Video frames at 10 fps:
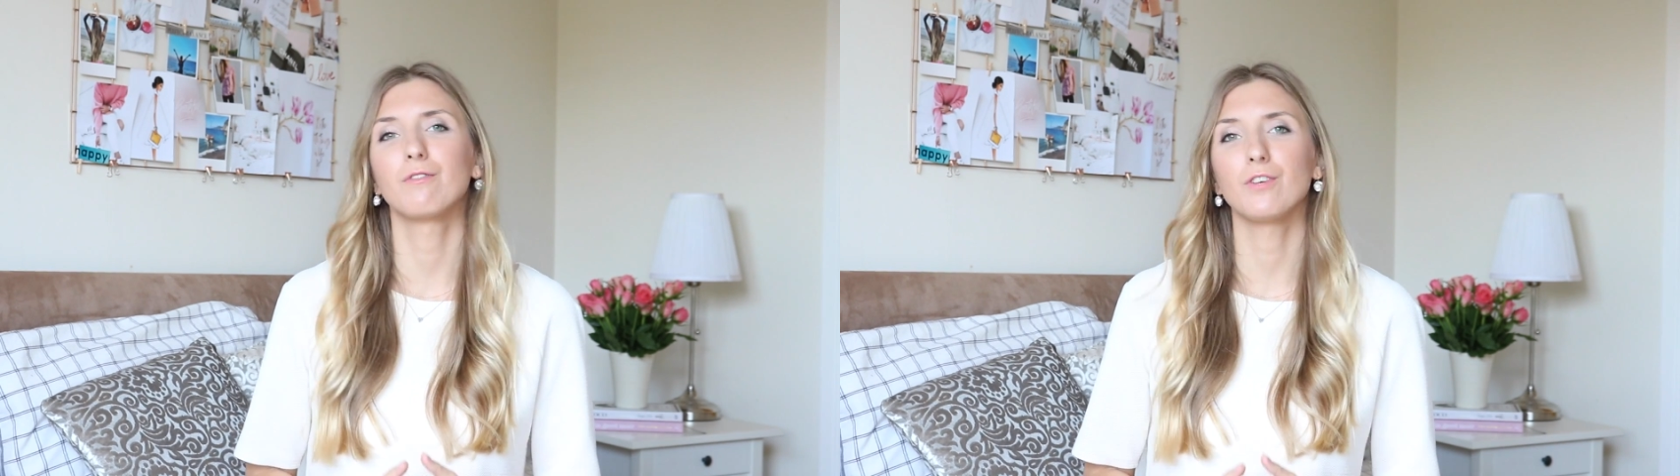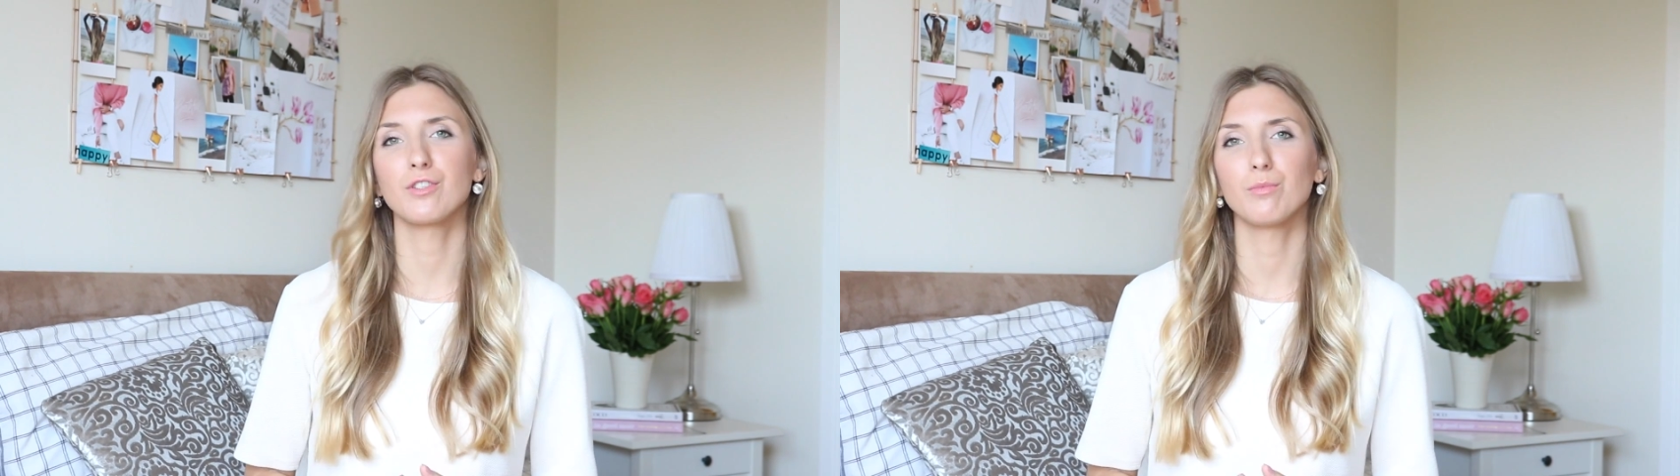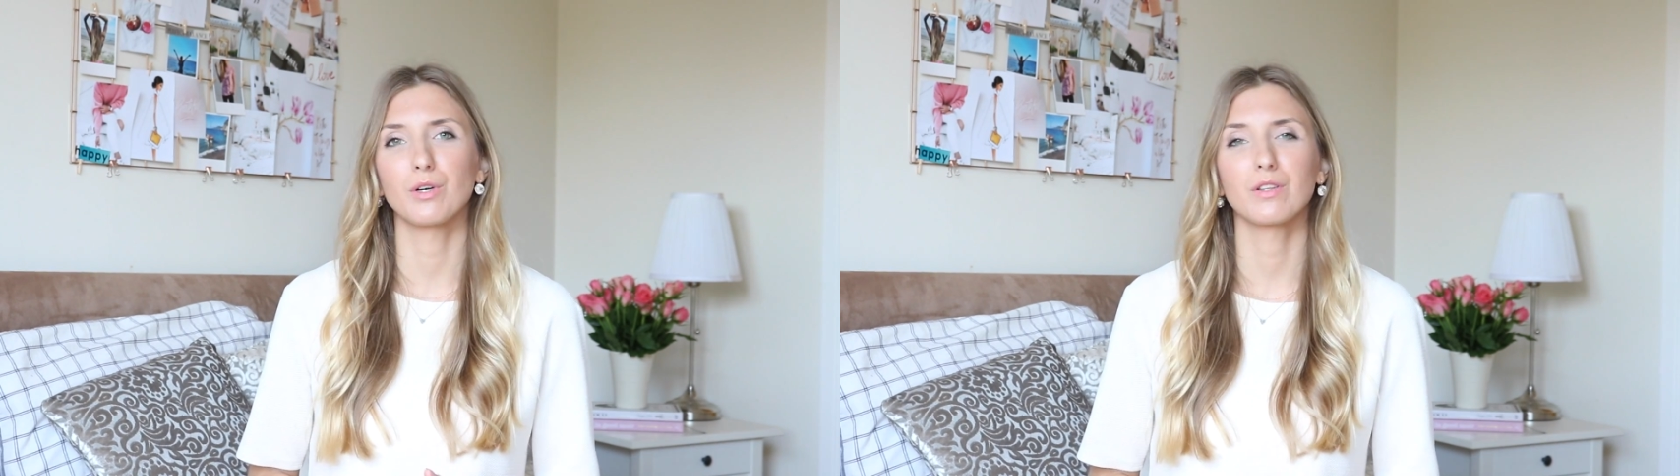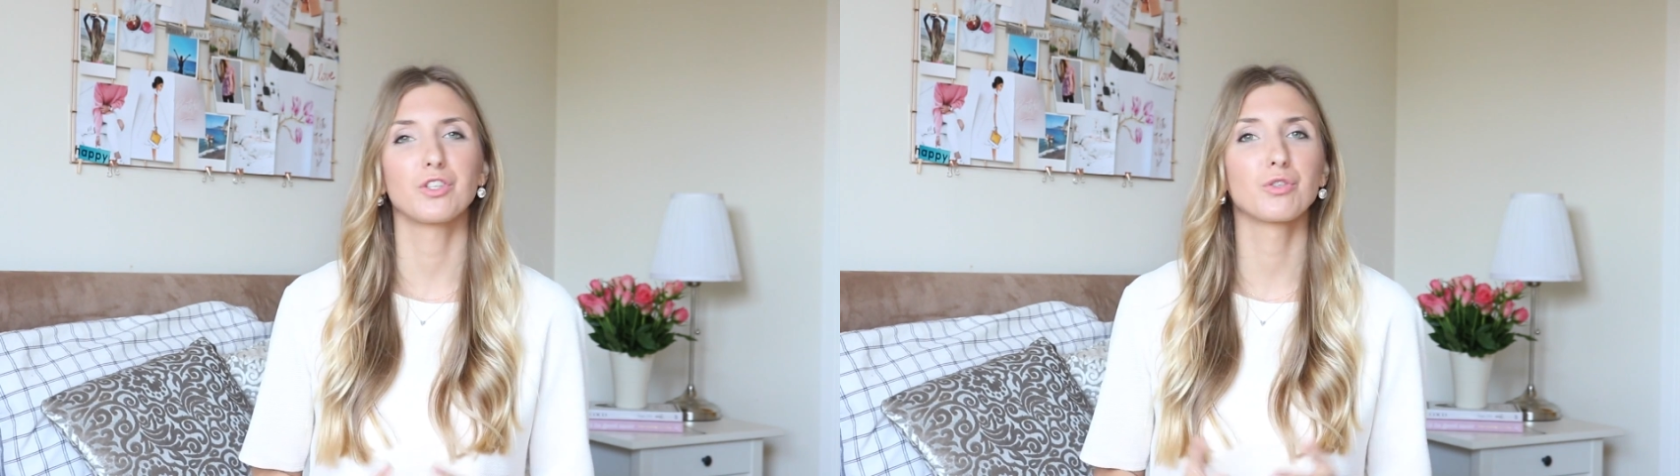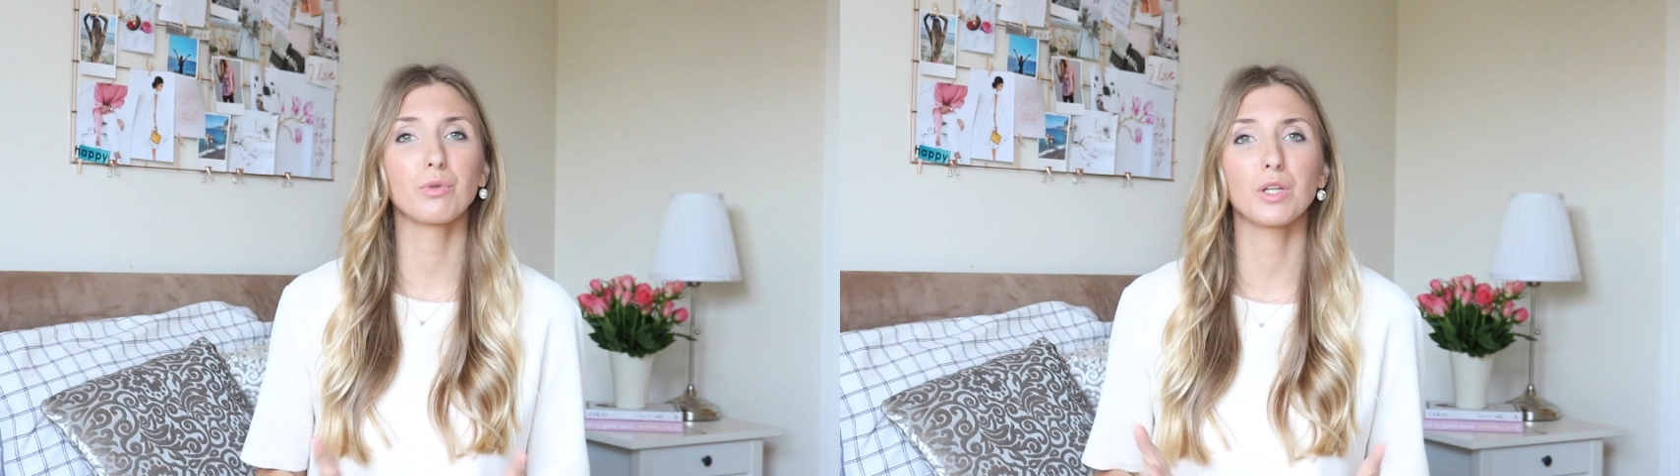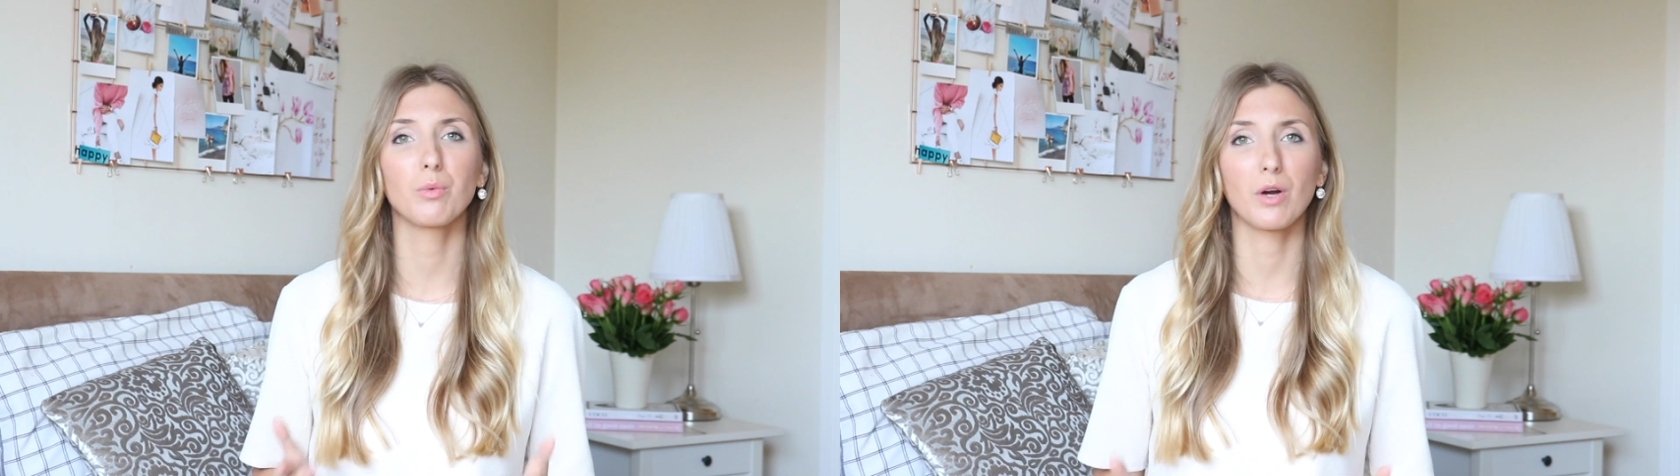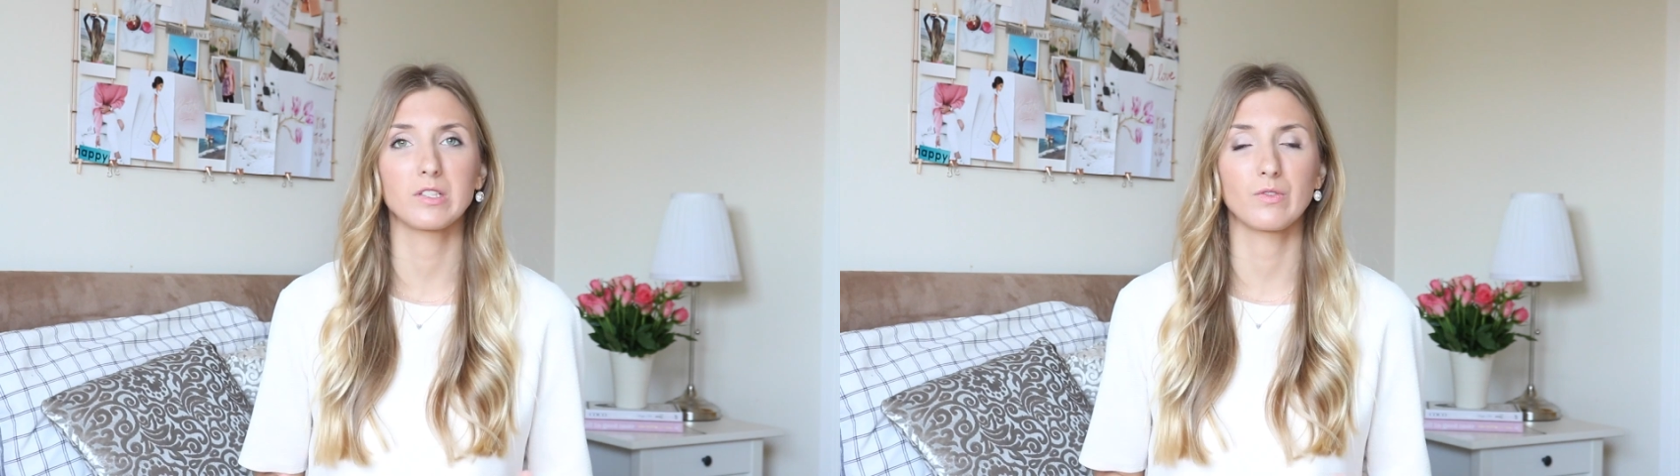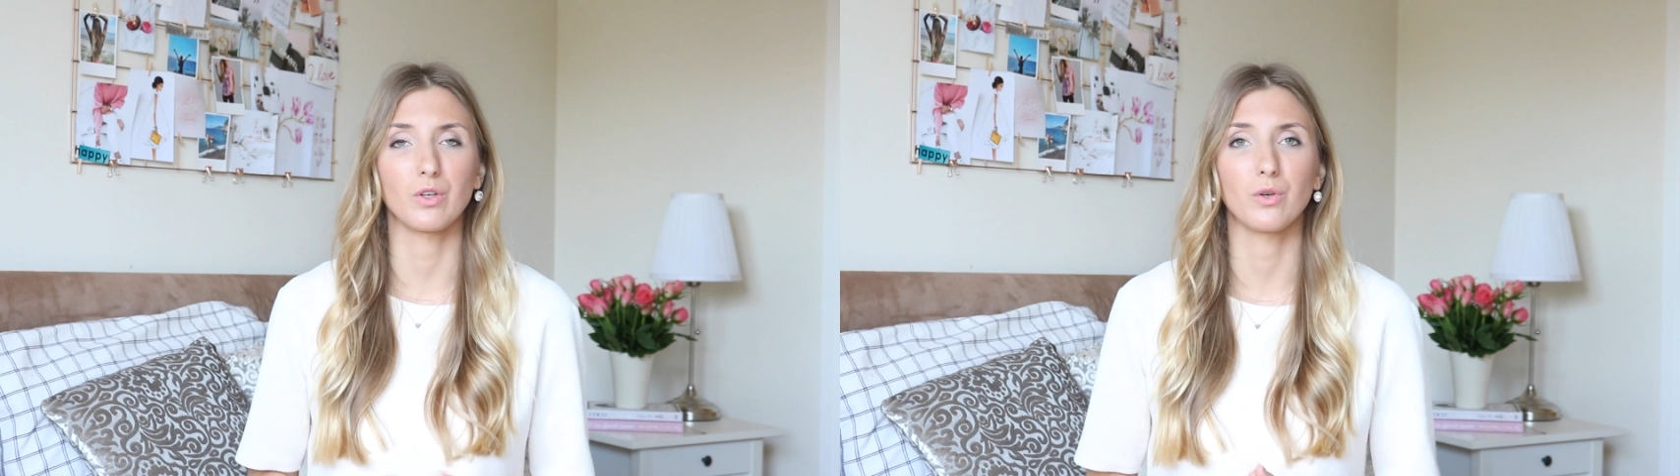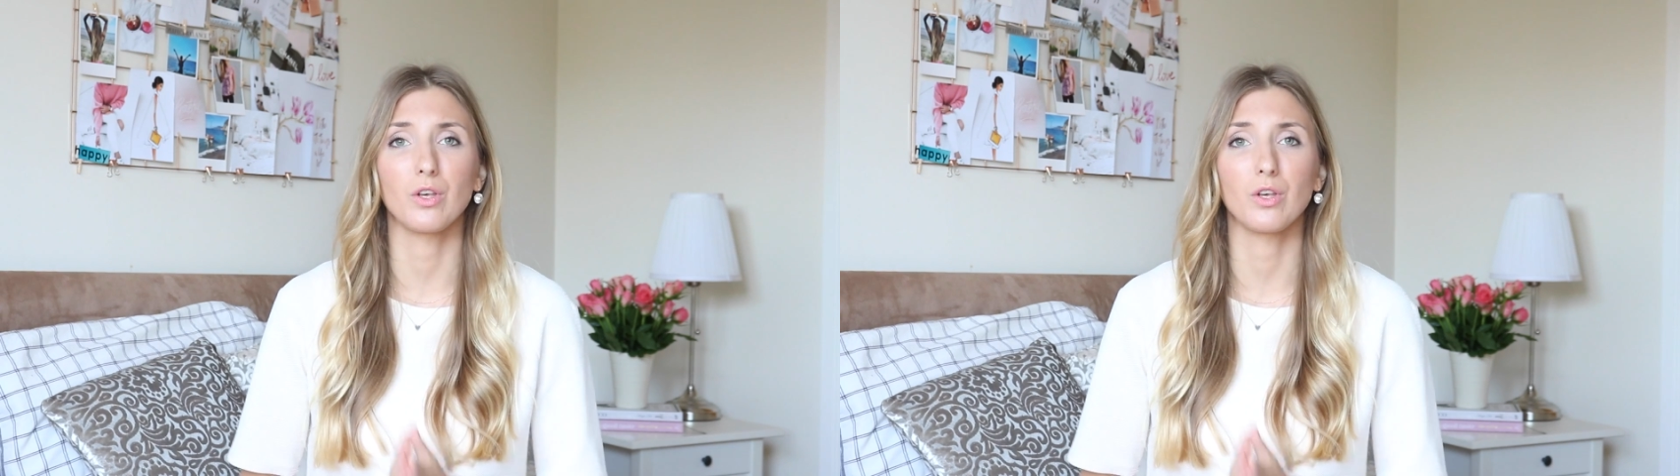vision board that truly works for you,